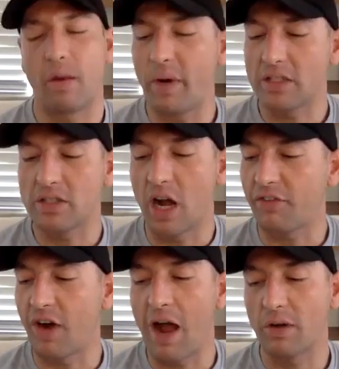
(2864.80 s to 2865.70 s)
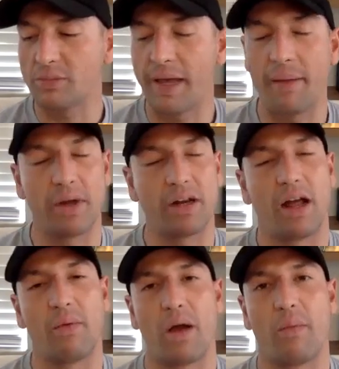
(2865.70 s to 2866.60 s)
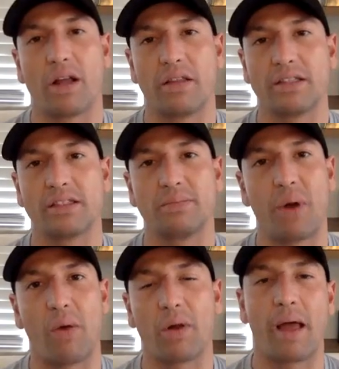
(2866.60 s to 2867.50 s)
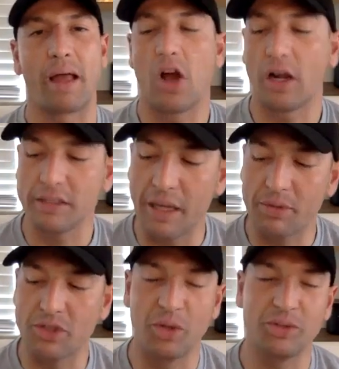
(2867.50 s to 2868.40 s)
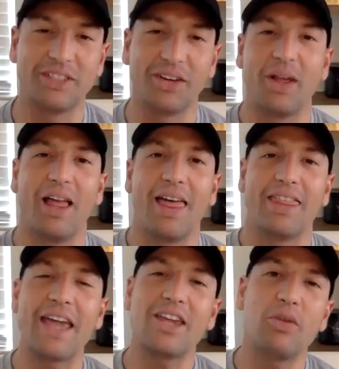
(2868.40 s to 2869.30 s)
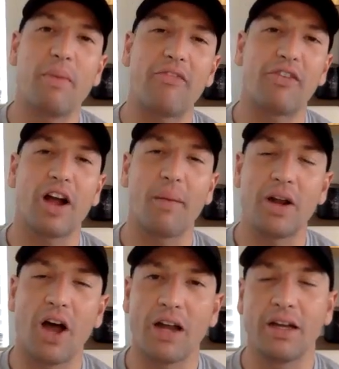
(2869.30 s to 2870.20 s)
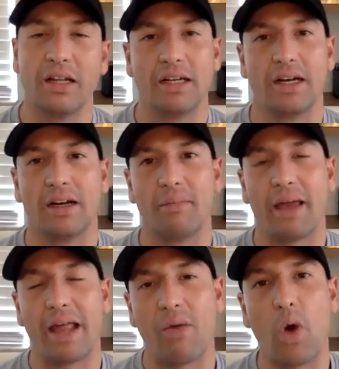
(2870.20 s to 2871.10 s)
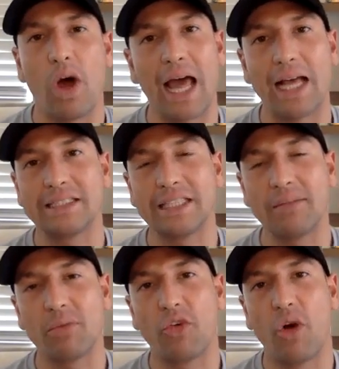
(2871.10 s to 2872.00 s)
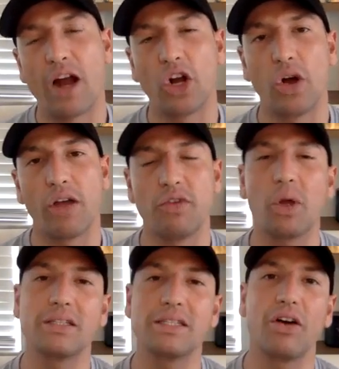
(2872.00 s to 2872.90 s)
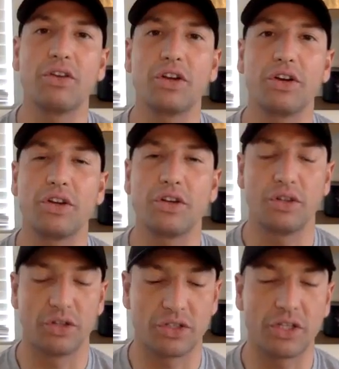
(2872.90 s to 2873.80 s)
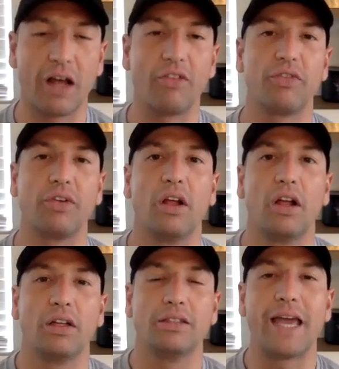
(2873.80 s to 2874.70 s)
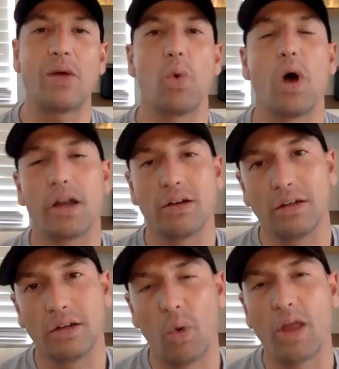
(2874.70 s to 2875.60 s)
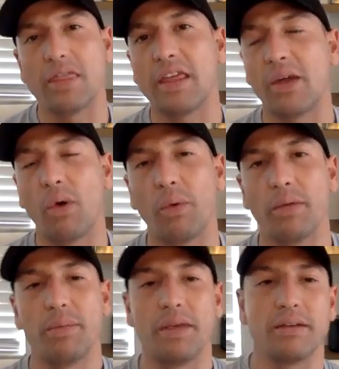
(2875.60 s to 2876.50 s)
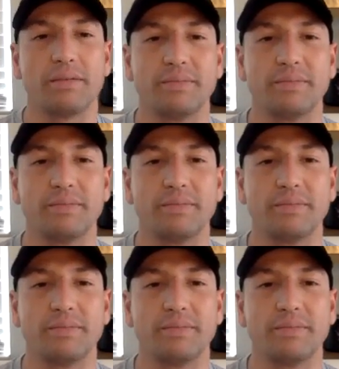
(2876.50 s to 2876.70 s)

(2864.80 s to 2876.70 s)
we could talk for hours, man, but I want to, this is probably one of my longest episodes. So thank you, man, for coming on. And one last thing before I go, if you could tell yourself day one thing, what would it be?